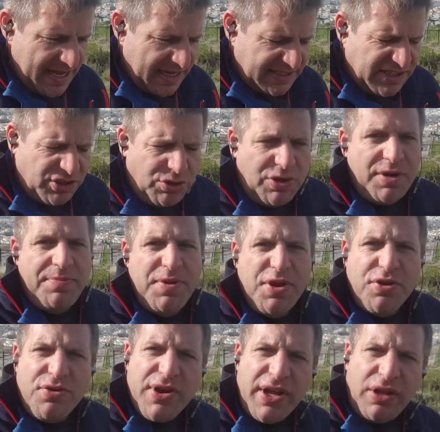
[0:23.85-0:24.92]
I just want to be
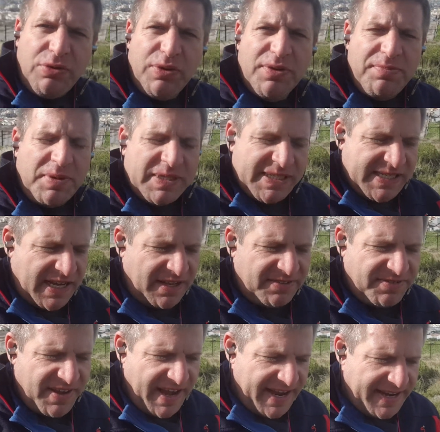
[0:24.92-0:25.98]
real with
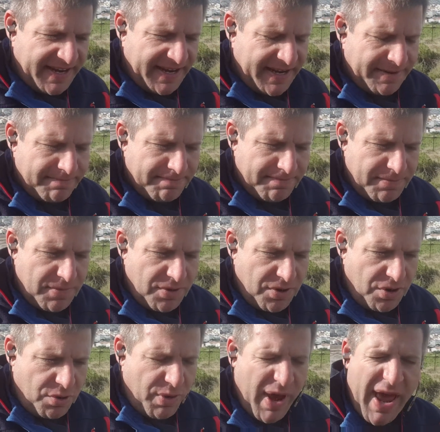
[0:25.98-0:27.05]
myself and um,
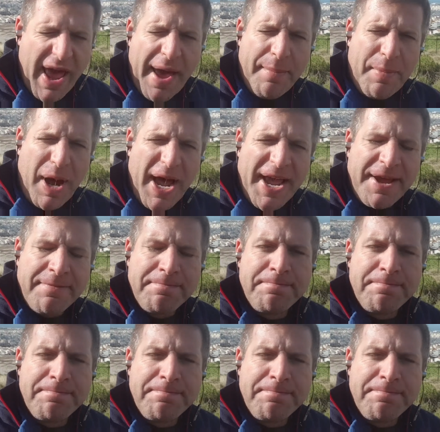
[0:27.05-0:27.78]
where am I?